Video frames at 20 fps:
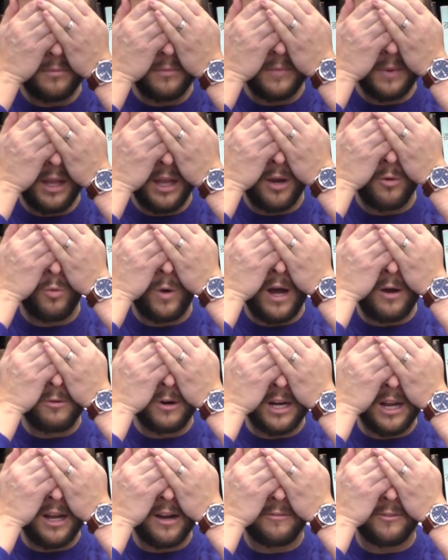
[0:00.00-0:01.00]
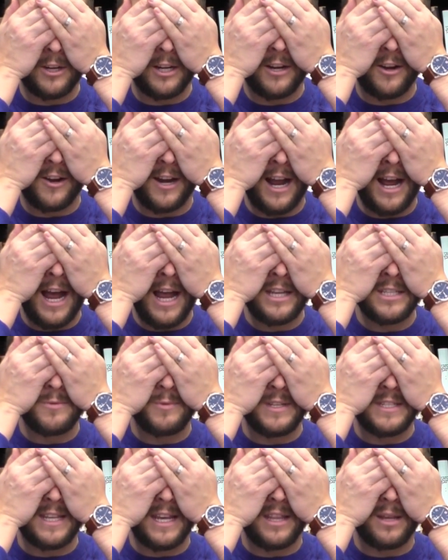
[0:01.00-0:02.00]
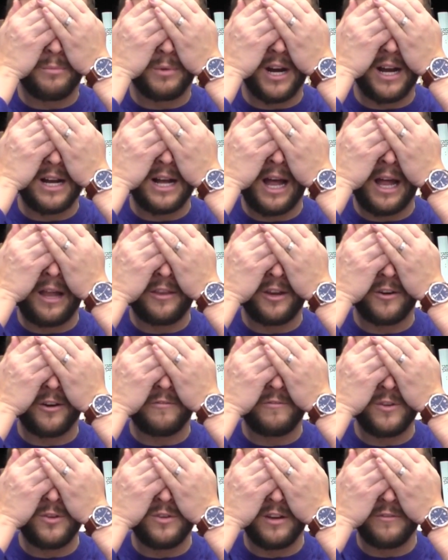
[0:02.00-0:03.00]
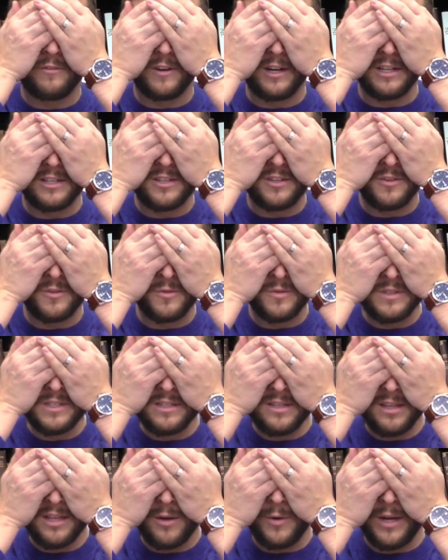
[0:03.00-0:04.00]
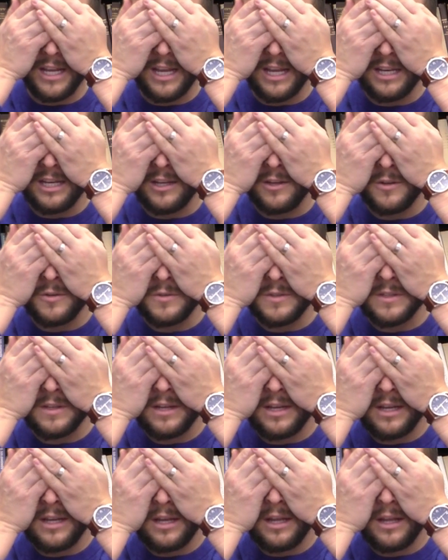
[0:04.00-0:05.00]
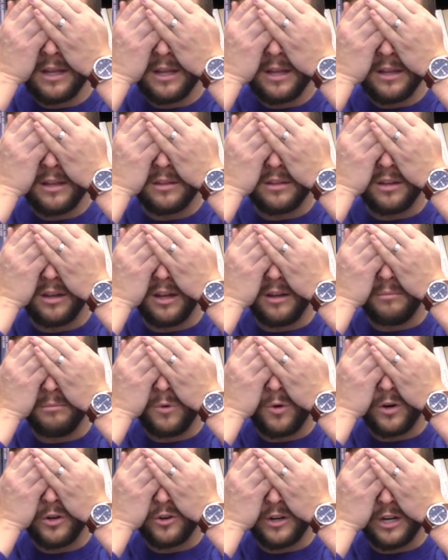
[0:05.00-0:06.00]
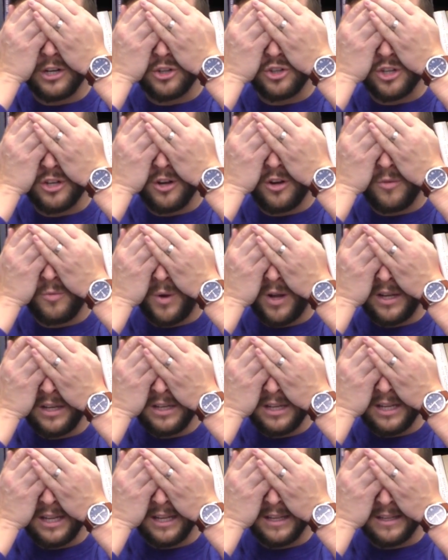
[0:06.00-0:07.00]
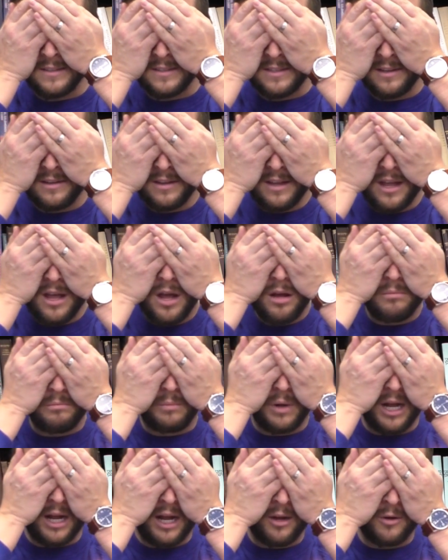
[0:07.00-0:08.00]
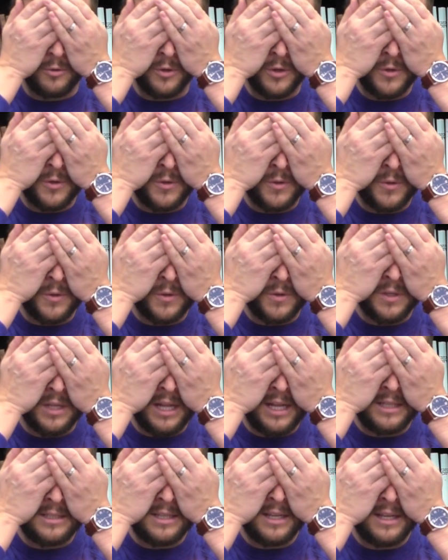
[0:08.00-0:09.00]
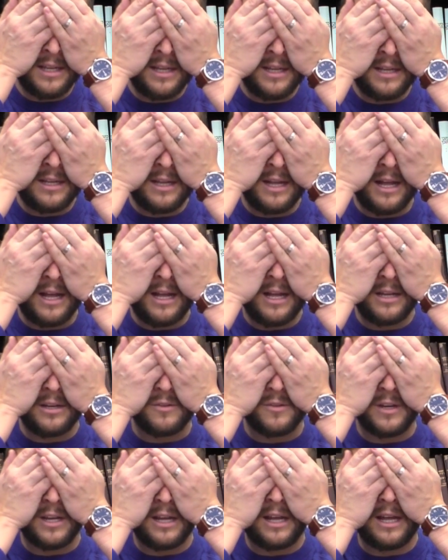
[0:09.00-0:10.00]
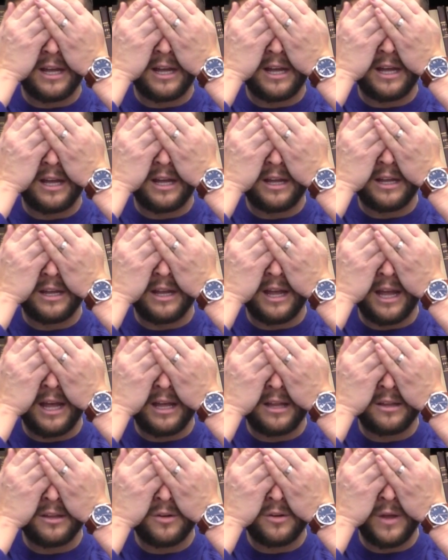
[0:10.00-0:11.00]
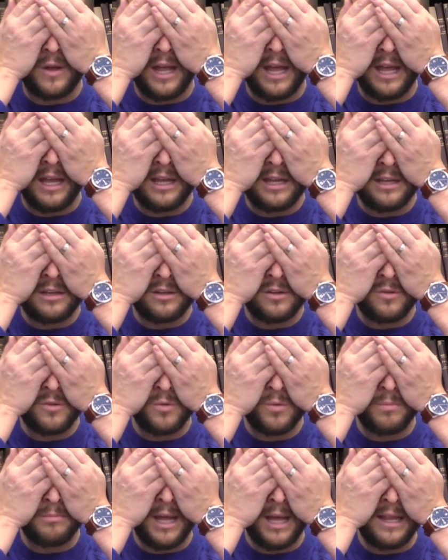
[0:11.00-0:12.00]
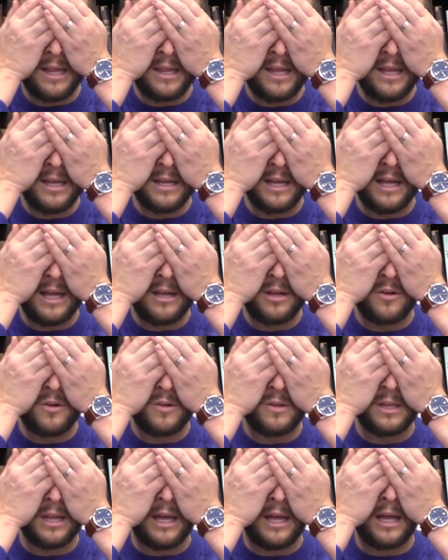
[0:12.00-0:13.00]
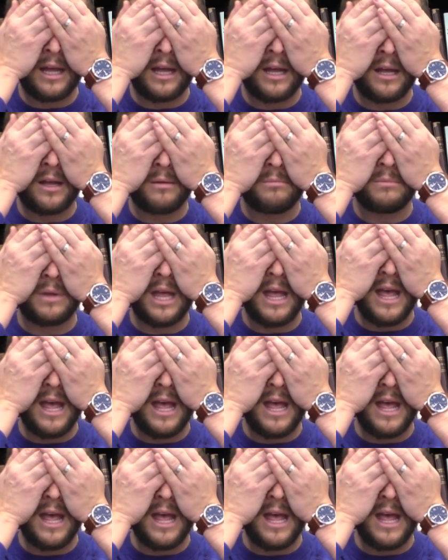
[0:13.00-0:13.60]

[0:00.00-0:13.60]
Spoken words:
And while we're covering our eyes, we say the bracha. There are a few different tunes that we can use. The more traditional one is Baruch atah Adonai Eloheinu melech haolam